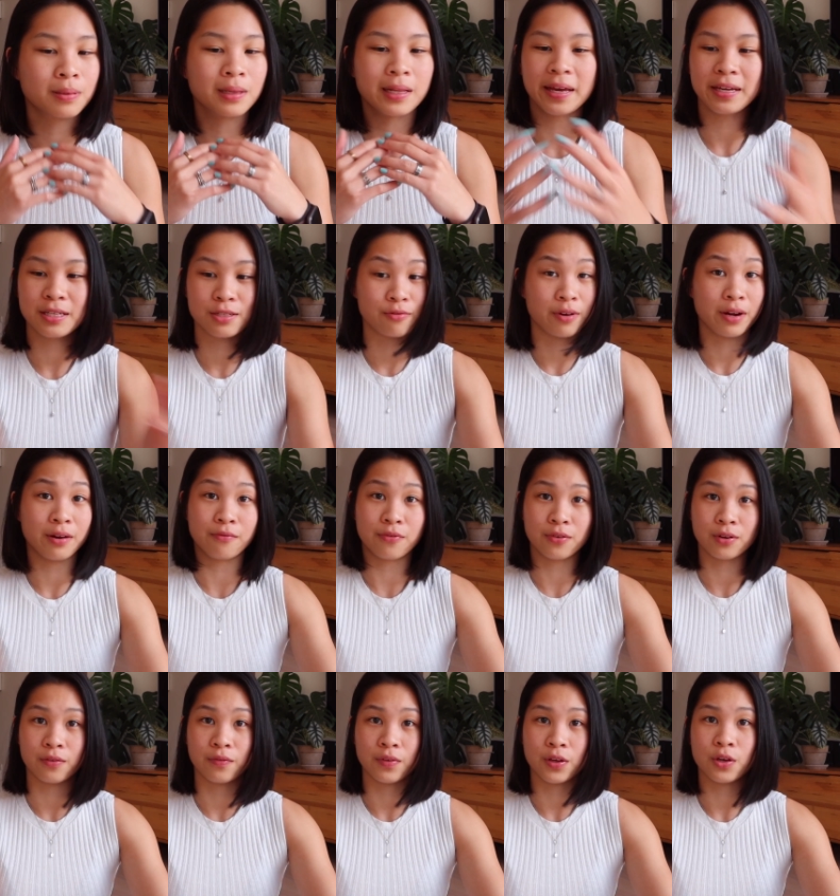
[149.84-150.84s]
placed right in
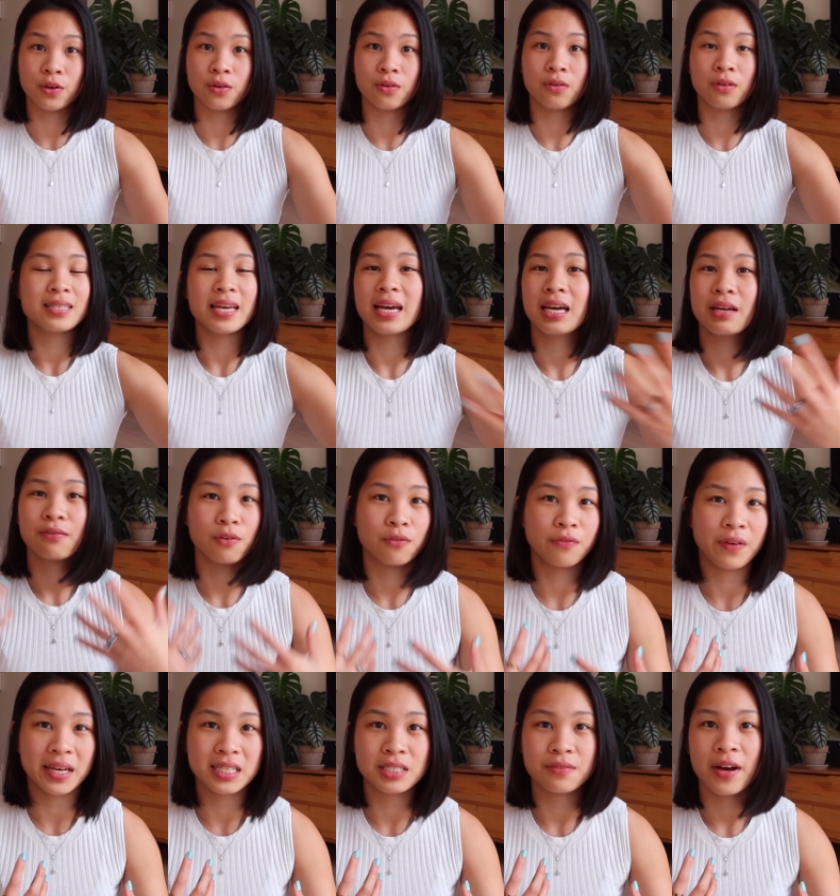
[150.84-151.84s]
front of you, take it for
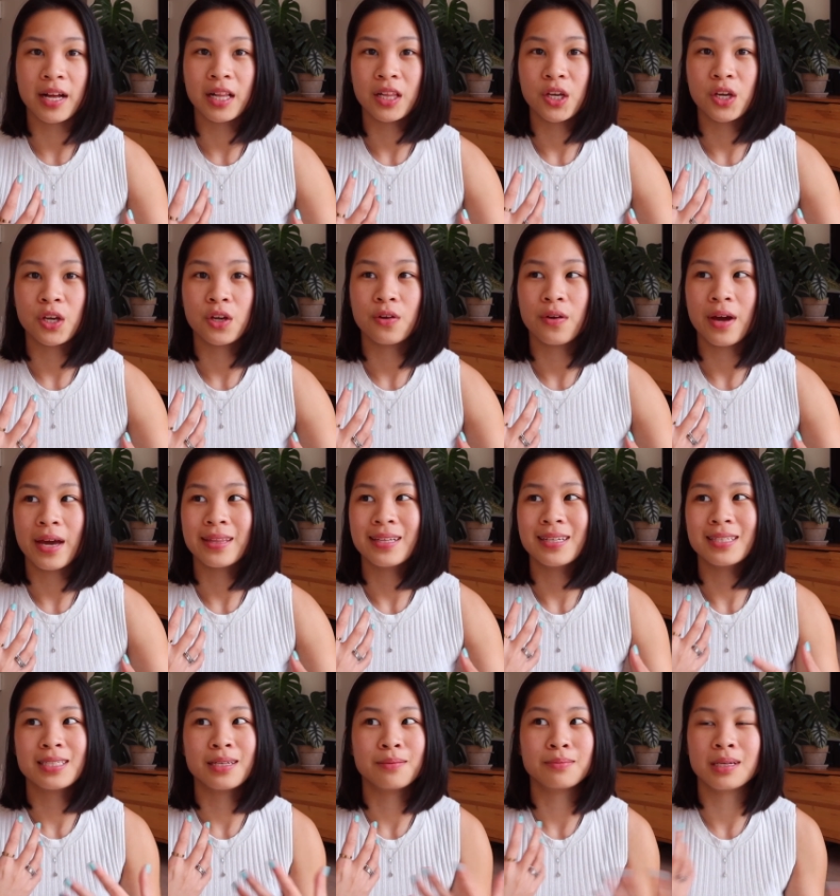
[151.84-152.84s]
face value, and
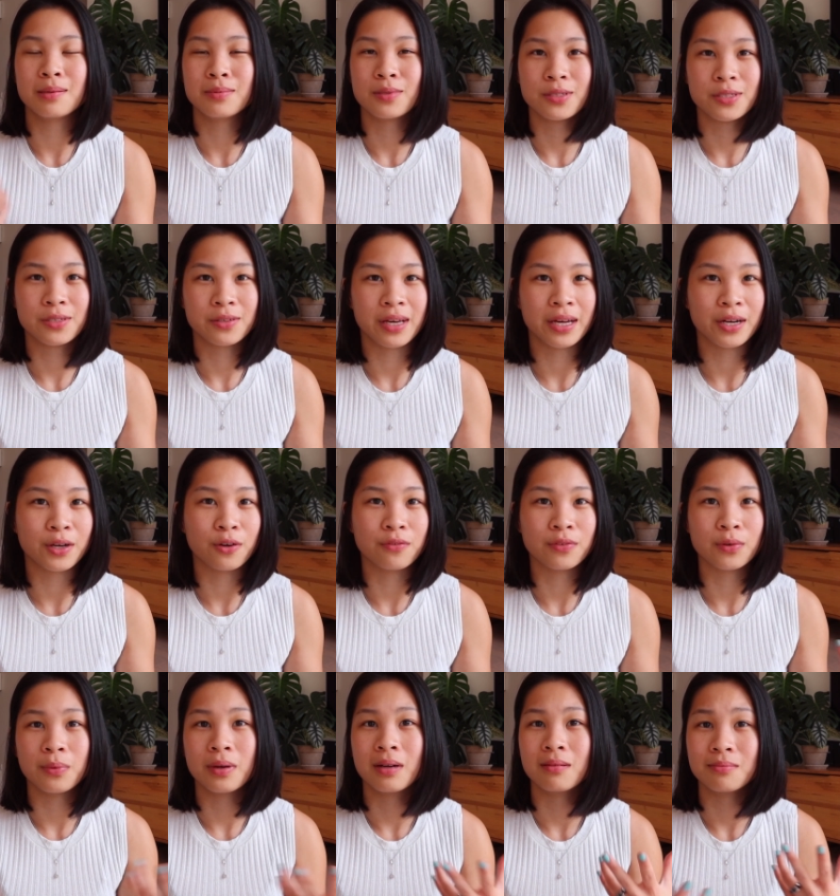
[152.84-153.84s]
then sometimes also get
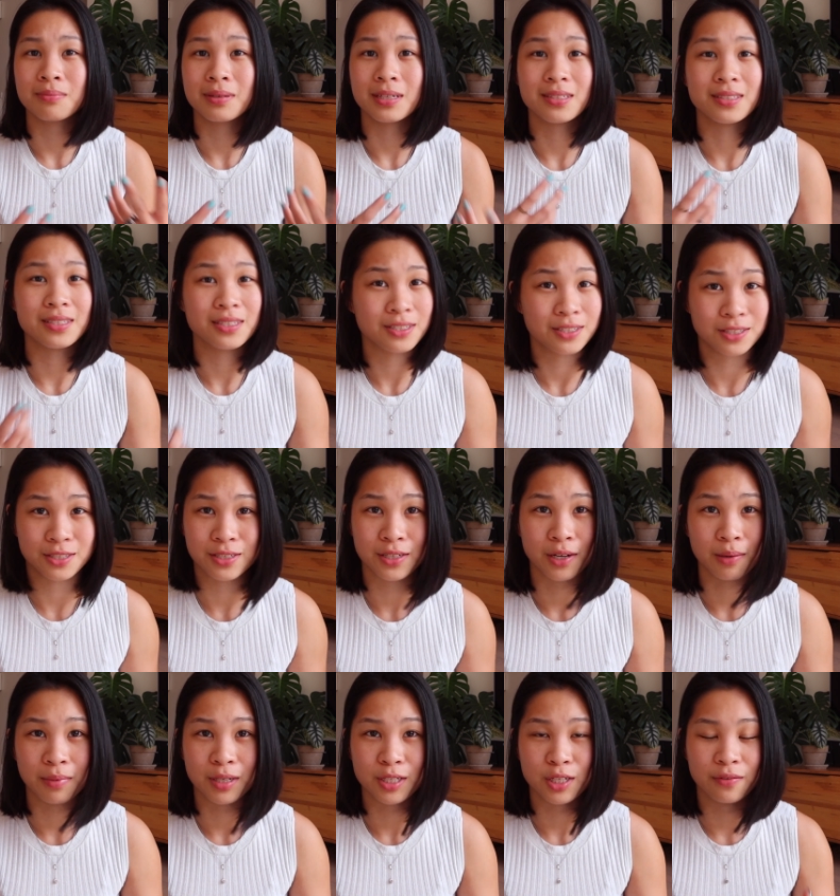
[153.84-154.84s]
overwhelmed because there's just
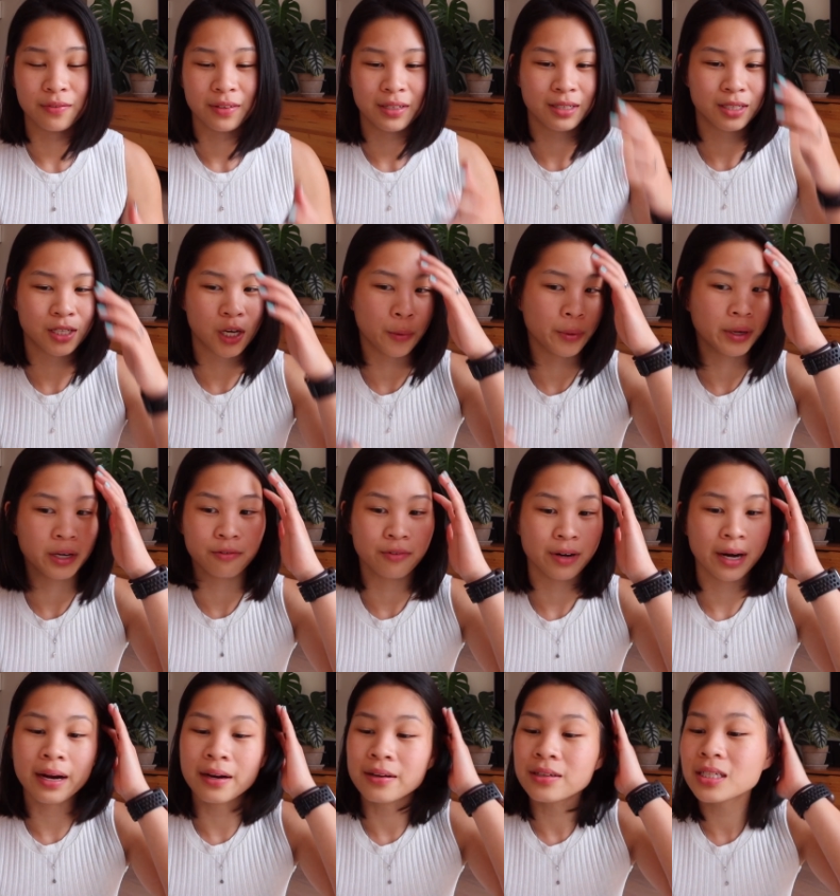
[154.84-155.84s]
so much of it going
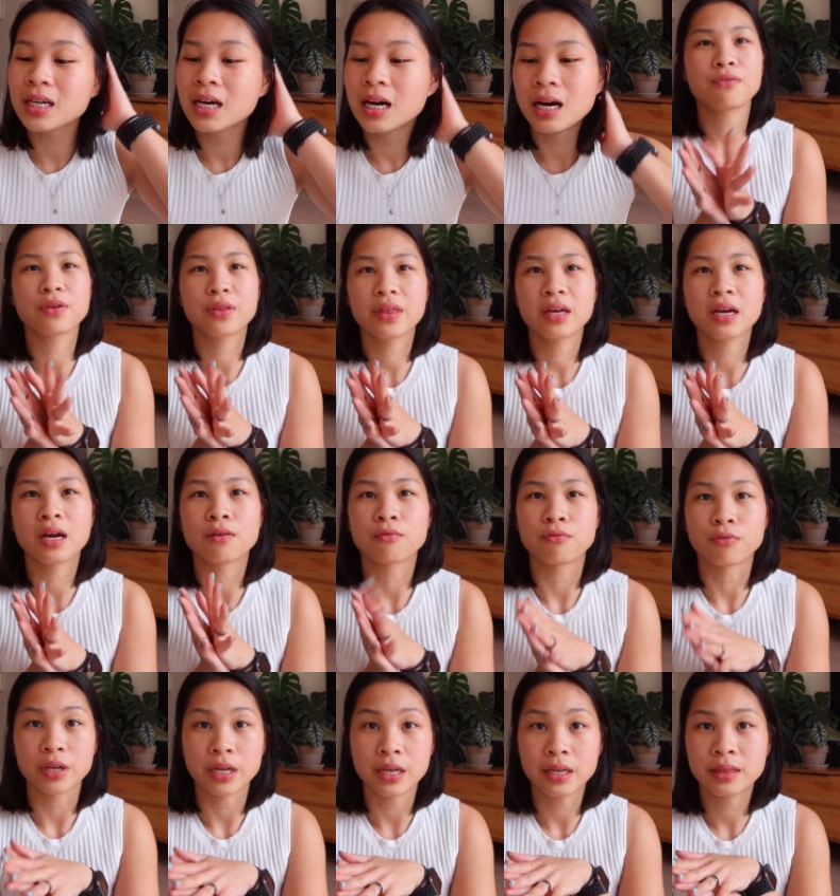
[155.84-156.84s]
around. Everything I
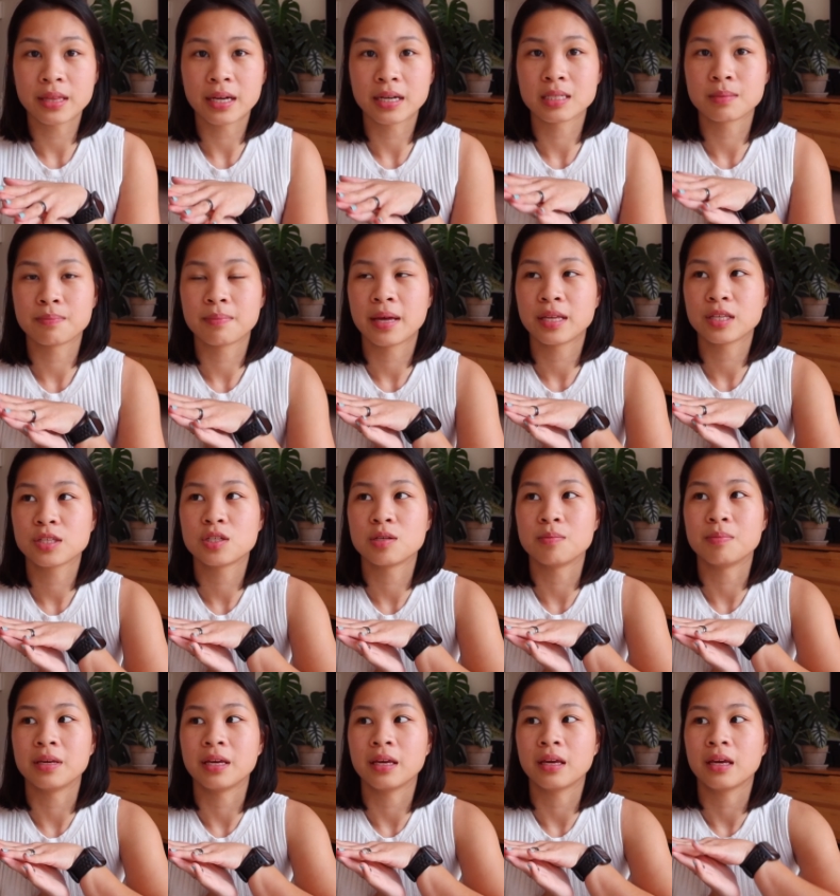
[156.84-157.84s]
read that is meant to
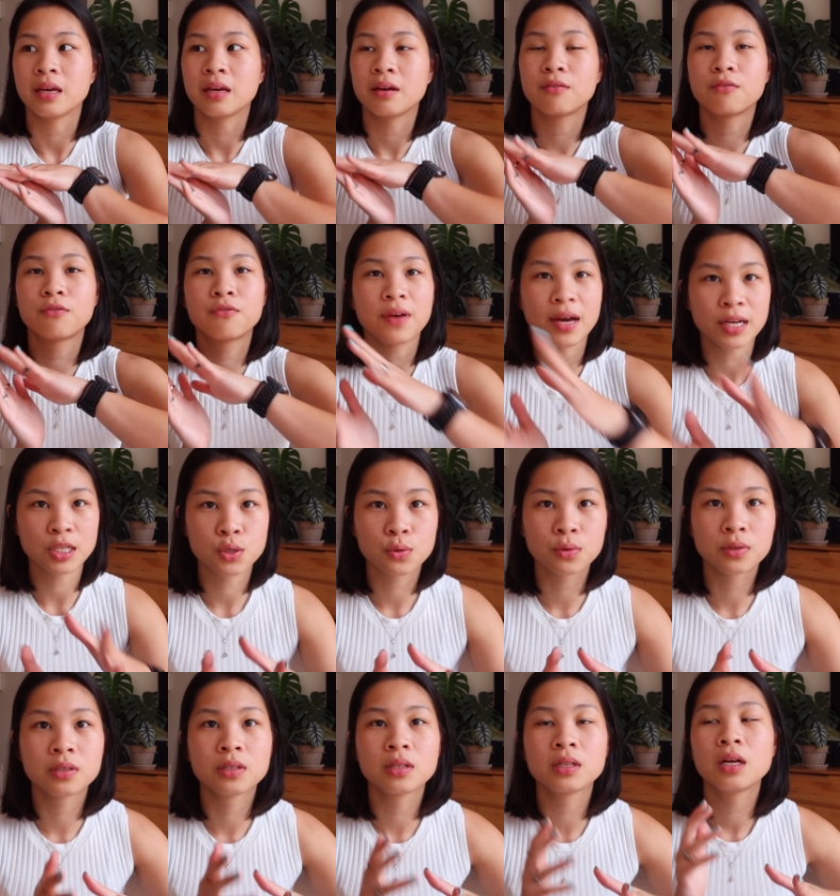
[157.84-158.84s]
be
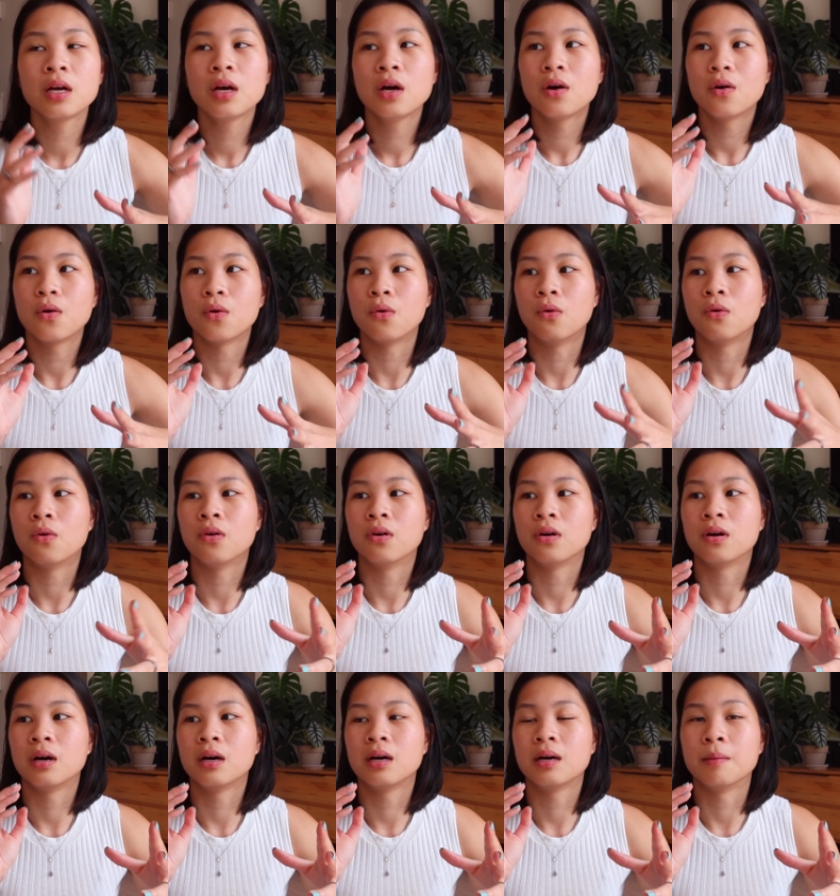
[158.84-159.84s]
factual or
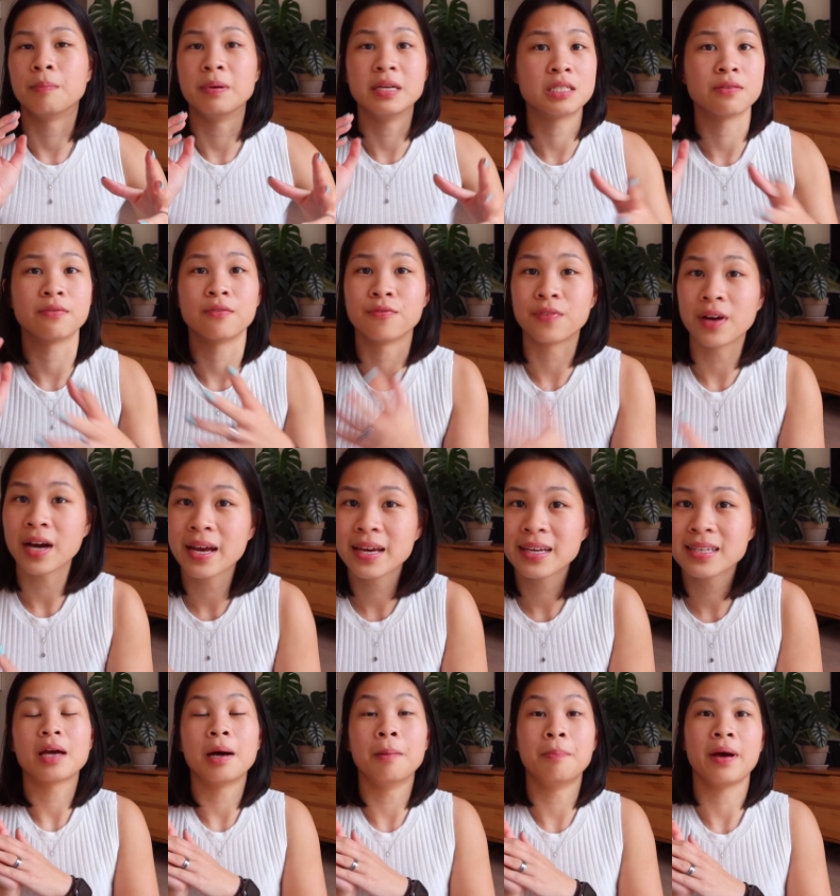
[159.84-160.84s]
a piece of
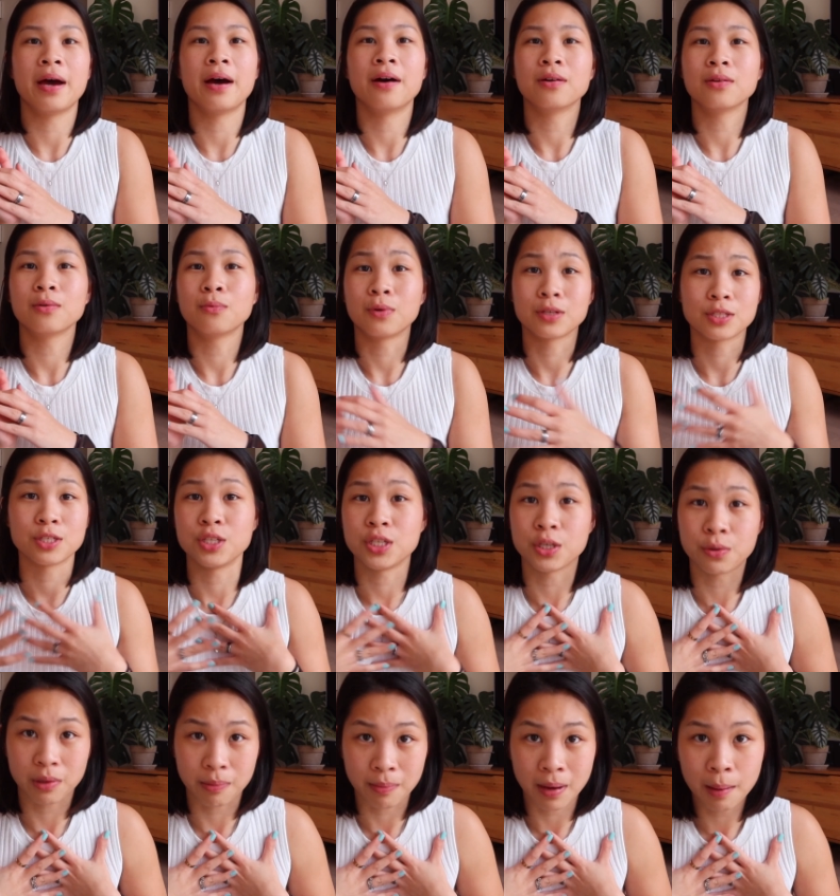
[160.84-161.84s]
advice about what to
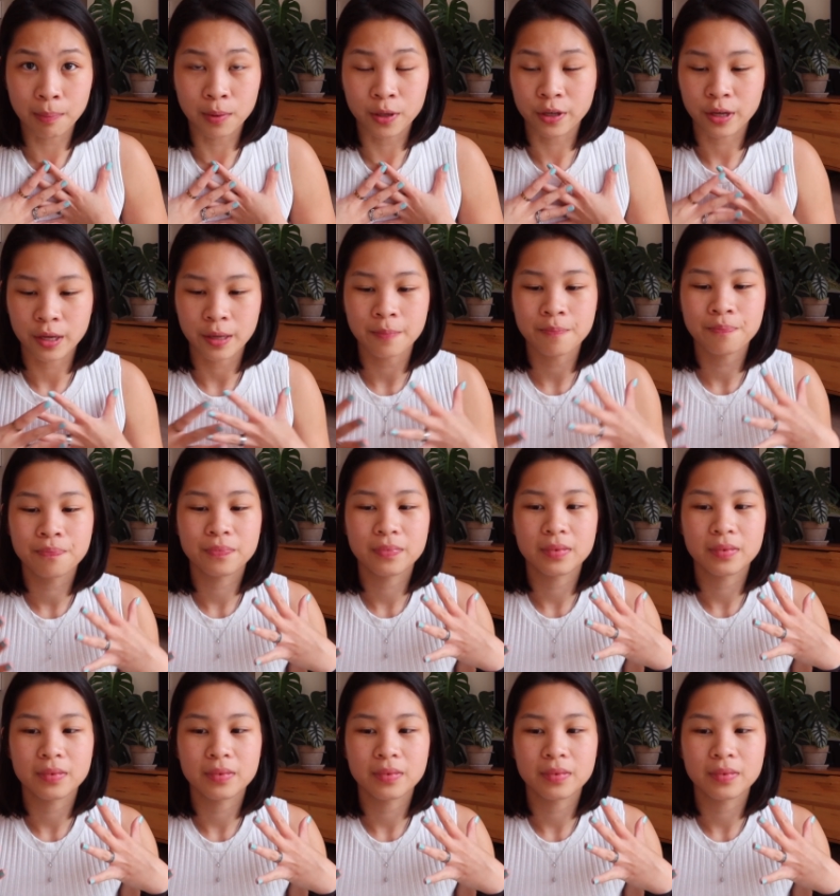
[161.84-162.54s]
do with my body,